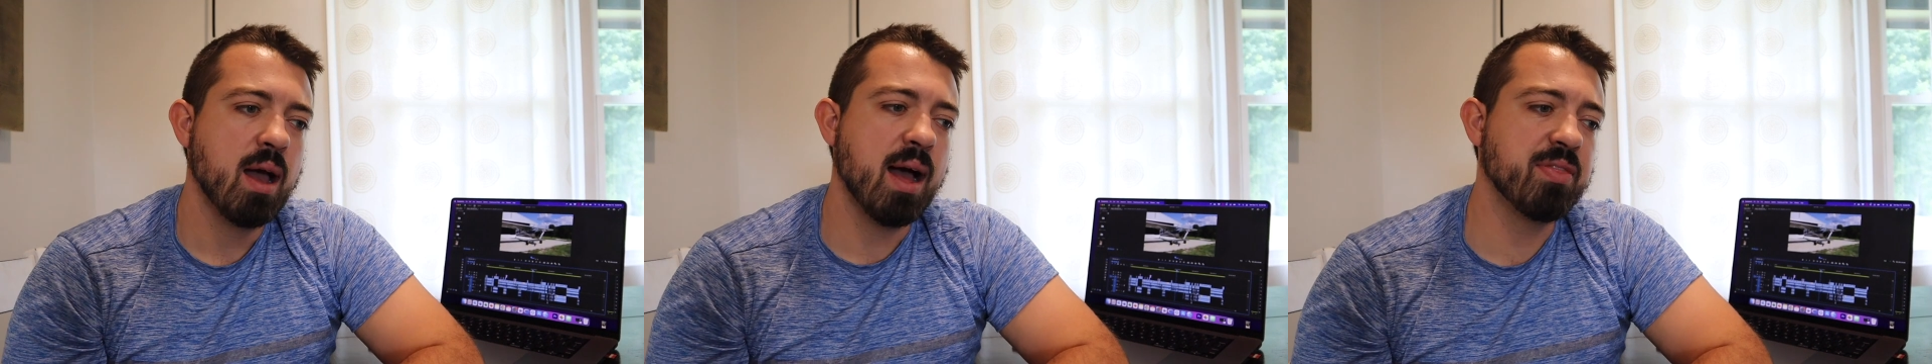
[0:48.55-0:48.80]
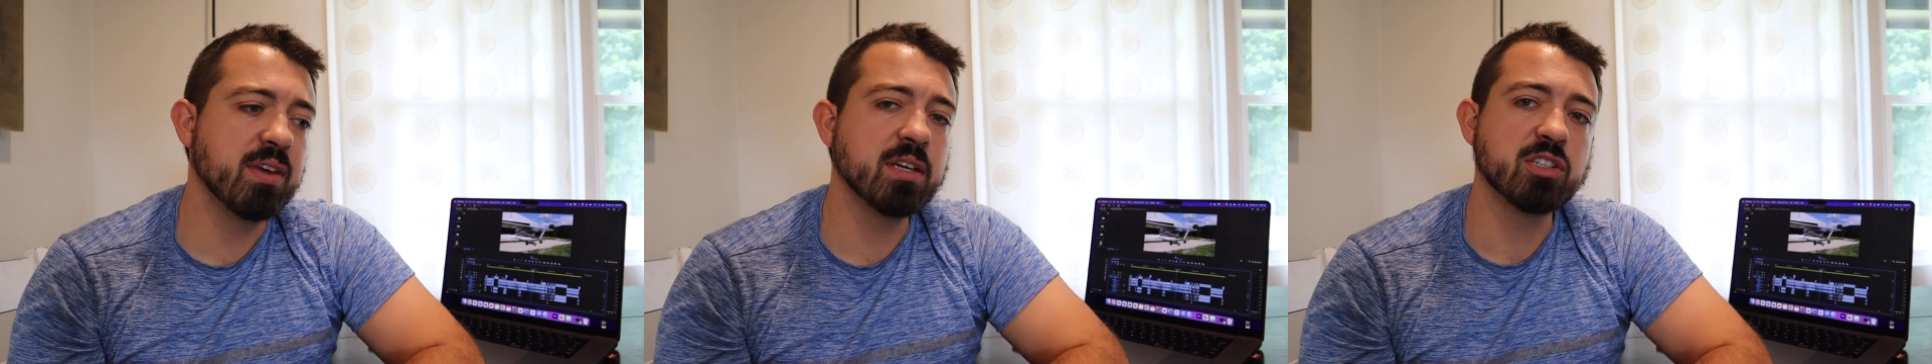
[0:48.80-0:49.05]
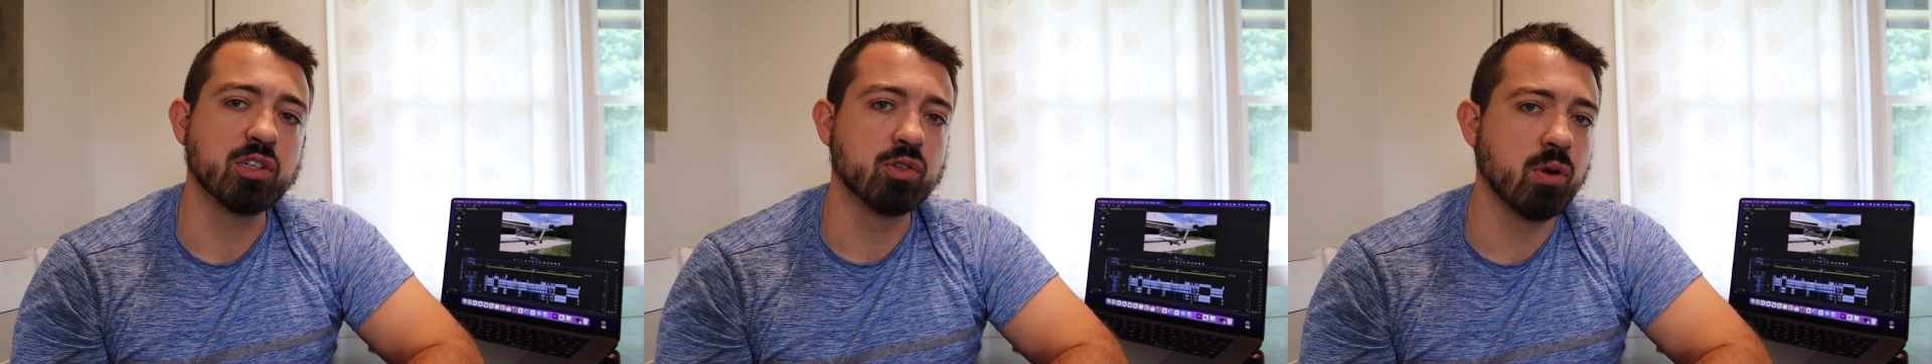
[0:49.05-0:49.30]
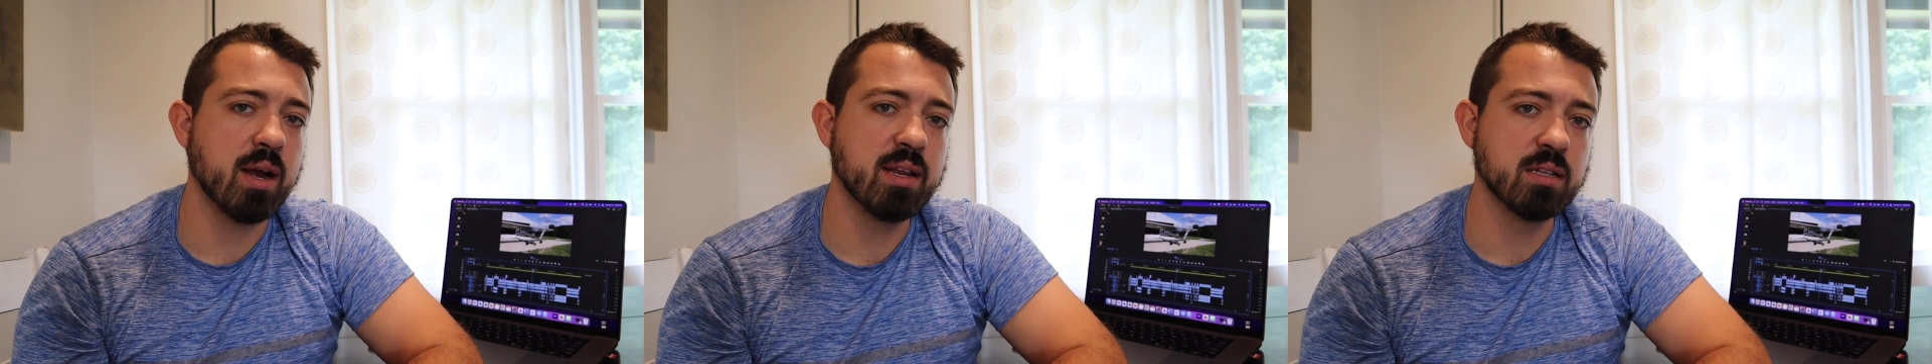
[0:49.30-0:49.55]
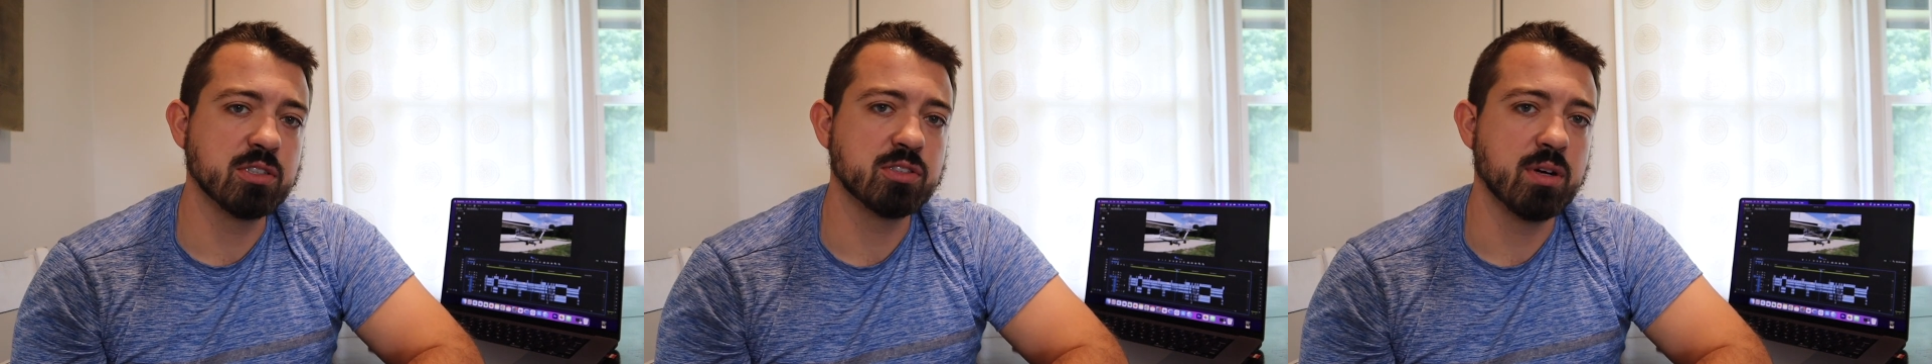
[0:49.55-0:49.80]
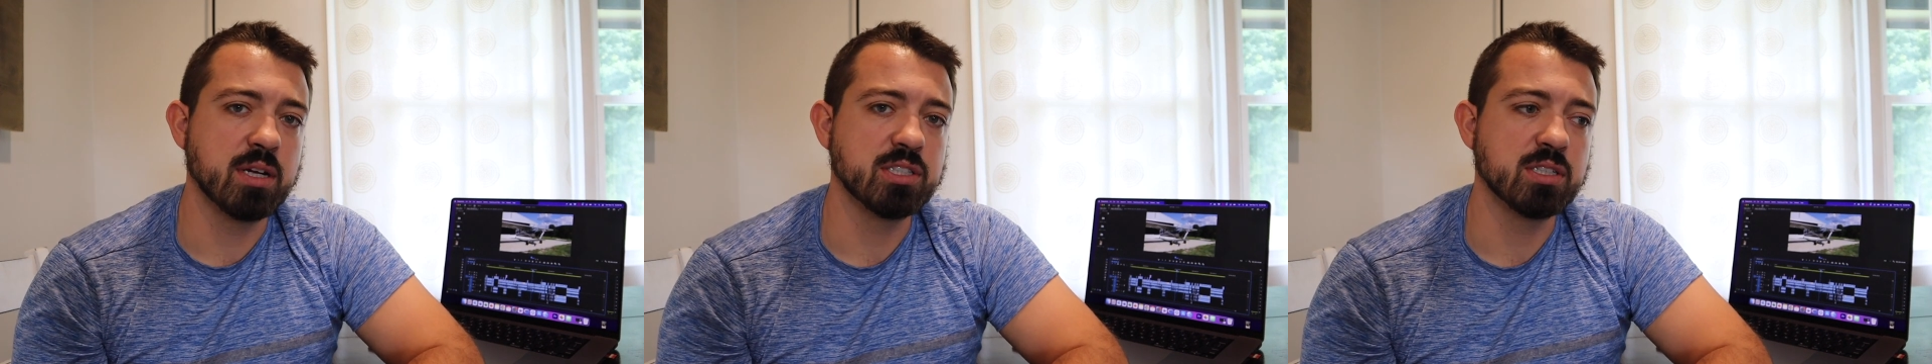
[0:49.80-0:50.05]
I think it's a great
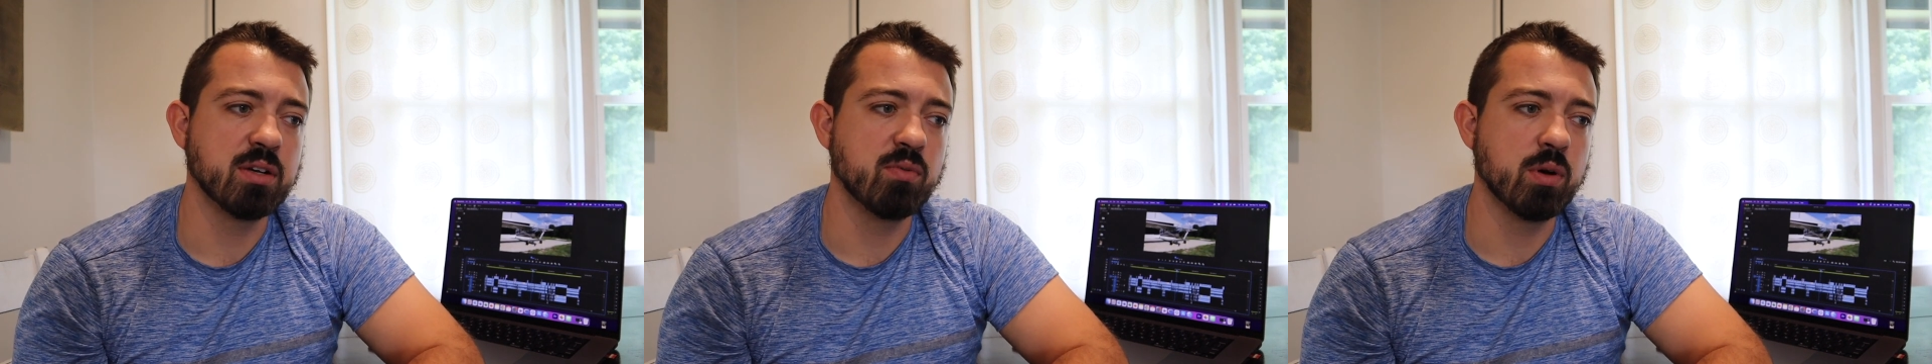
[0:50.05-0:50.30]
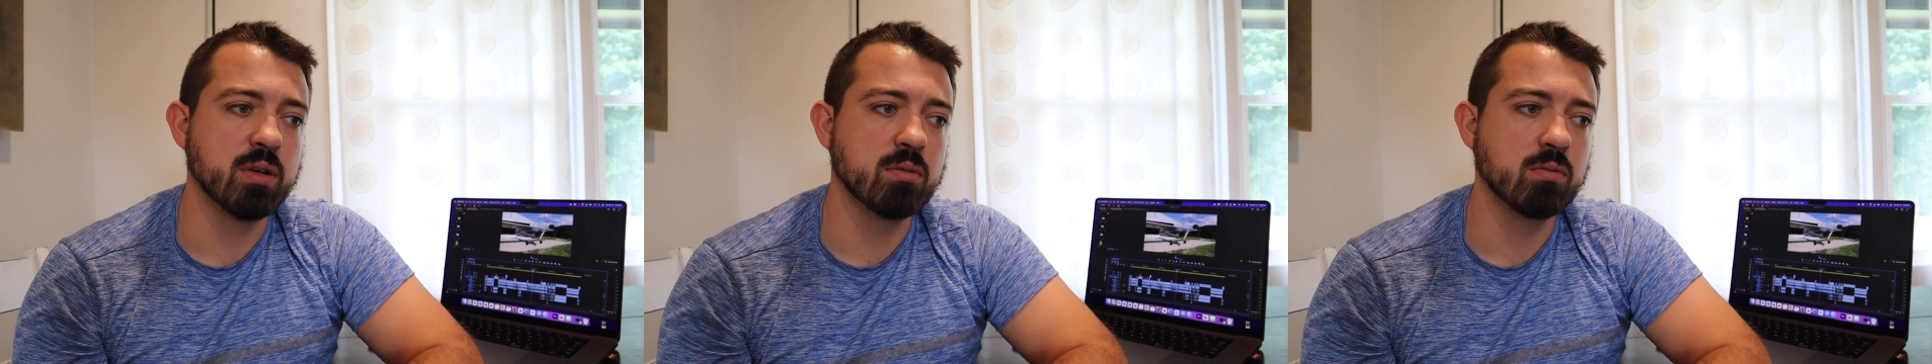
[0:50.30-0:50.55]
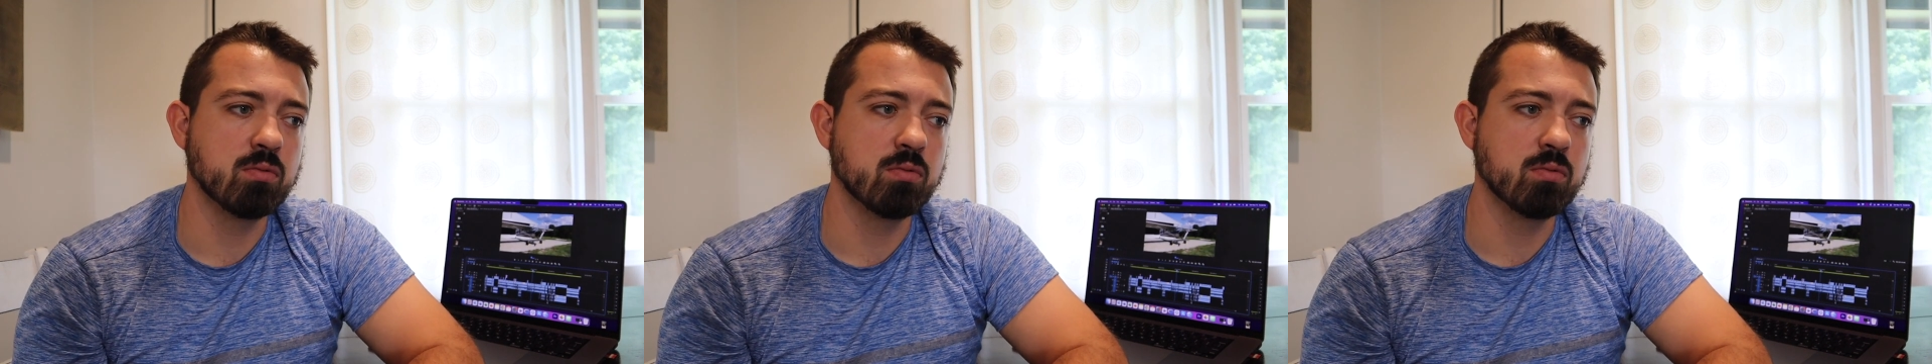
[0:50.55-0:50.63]
illustration of what